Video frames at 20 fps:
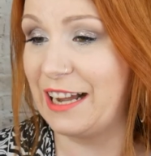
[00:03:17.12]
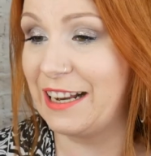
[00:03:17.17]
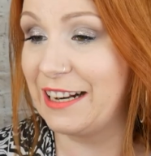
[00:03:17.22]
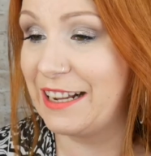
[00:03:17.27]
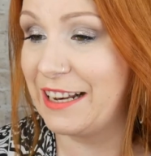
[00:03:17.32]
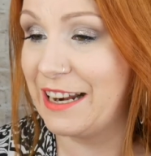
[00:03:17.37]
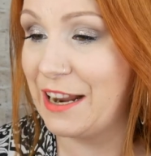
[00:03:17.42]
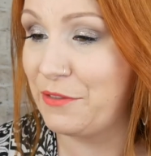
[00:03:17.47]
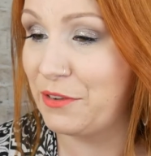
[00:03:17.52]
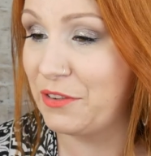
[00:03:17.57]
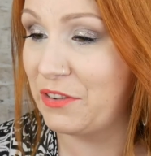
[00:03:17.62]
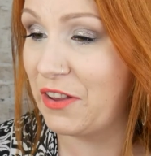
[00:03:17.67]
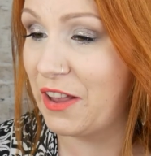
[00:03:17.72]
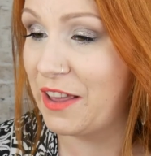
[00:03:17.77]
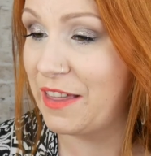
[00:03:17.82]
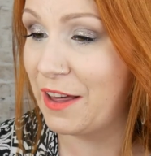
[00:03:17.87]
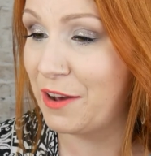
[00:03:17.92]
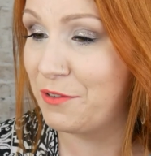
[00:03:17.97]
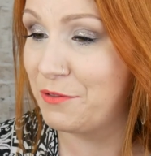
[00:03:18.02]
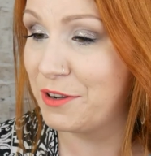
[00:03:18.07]
I can never
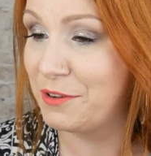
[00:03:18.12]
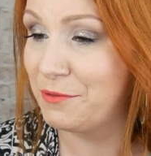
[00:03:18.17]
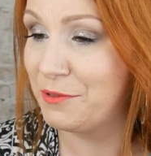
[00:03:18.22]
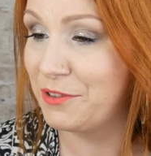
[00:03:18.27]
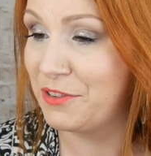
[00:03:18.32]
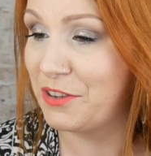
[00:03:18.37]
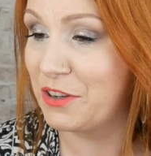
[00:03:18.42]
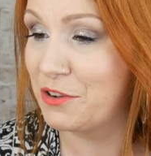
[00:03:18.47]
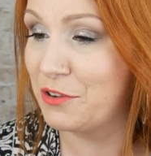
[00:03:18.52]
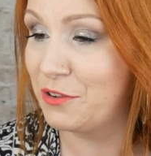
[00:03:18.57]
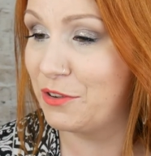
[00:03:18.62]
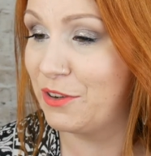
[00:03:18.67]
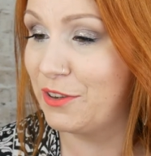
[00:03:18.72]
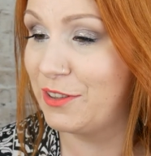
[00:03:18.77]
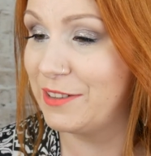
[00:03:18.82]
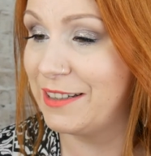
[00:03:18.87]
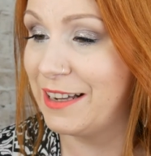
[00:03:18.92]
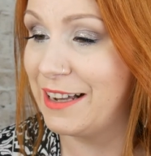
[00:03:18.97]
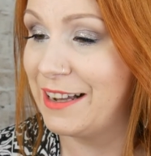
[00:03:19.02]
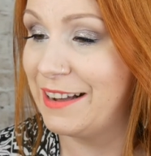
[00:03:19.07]
say that one, what's it
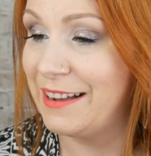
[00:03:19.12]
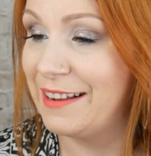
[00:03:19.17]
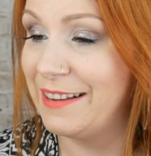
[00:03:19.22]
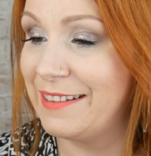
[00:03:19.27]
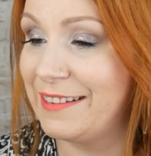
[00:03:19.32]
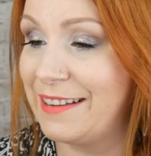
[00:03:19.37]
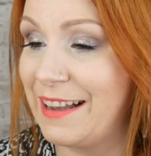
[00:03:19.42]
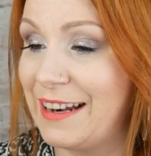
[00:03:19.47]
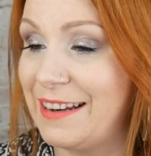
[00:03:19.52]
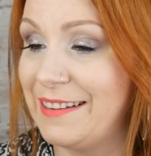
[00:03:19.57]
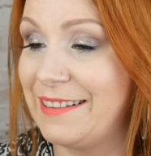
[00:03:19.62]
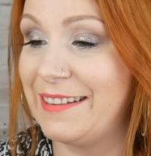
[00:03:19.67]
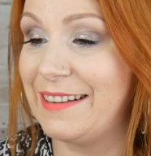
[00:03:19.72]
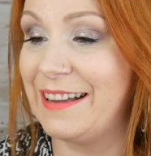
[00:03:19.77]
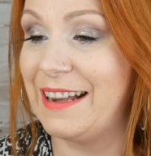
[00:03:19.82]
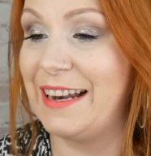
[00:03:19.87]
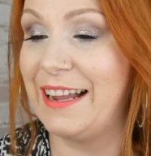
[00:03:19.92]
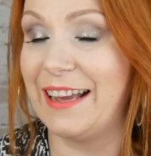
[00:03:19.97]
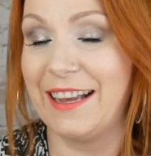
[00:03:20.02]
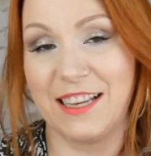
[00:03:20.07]
called,
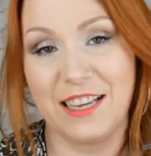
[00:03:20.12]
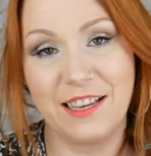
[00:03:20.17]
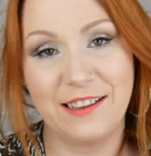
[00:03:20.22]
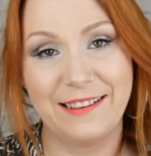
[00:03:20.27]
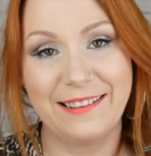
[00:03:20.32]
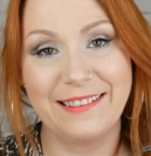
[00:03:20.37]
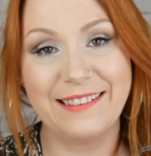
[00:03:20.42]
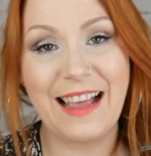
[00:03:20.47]
salicylic,